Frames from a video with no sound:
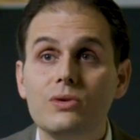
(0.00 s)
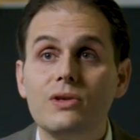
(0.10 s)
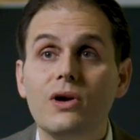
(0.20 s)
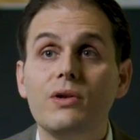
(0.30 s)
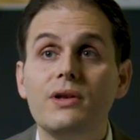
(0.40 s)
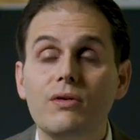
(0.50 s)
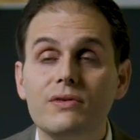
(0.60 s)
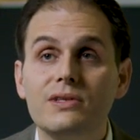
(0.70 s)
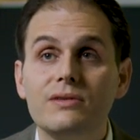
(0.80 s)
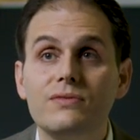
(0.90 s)
the
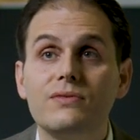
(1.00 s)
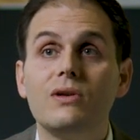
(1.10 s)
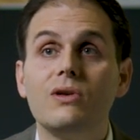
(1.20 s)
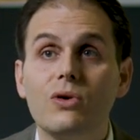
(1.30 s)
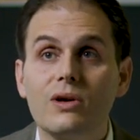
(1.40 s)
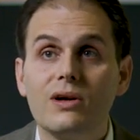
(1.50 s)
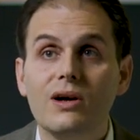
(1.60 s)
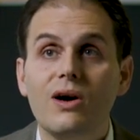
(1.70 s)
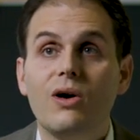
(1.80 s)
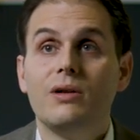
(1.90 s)
innovative look
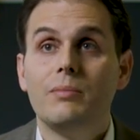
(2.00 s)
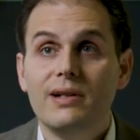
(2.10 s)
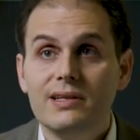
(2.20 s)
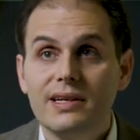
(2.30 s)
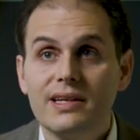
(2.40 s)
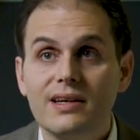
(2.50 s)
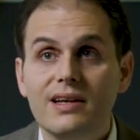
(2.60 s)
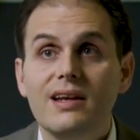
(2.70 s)
on a building